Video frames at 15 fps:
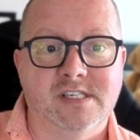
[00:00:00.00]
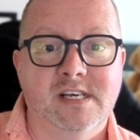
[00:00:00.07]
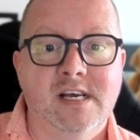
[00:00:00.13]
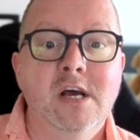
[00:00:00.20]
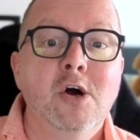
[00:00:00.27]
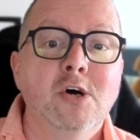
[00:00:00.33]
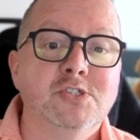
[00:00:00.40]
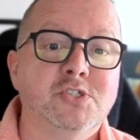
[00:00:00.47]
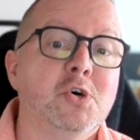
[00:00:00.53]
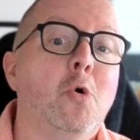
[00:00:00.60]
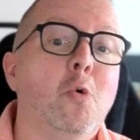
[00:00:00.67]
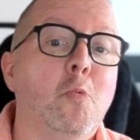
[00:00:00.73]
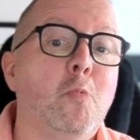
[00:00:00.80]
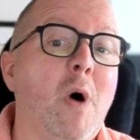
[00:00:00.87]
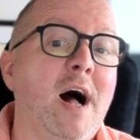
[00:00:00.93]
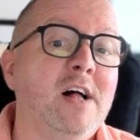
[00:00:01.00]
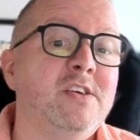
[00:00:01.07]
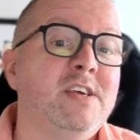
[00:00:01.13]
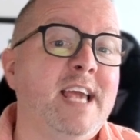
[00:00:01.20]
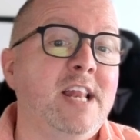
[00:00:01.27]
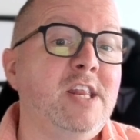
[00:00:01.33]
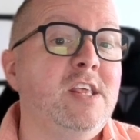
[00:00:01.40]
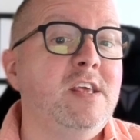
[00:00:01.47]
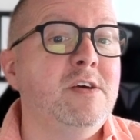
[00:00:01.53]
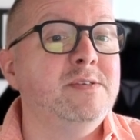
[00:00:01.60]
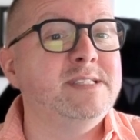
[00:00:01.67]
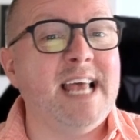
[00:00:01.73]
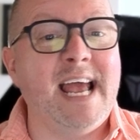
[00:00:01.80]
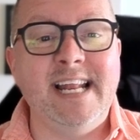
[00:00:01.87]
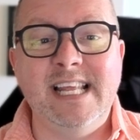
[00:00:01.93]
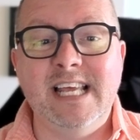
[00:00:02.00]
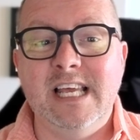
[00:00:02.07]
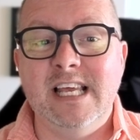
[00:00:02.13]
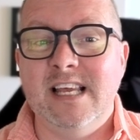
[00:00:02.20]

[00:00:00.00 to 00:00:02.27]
So while you can use any of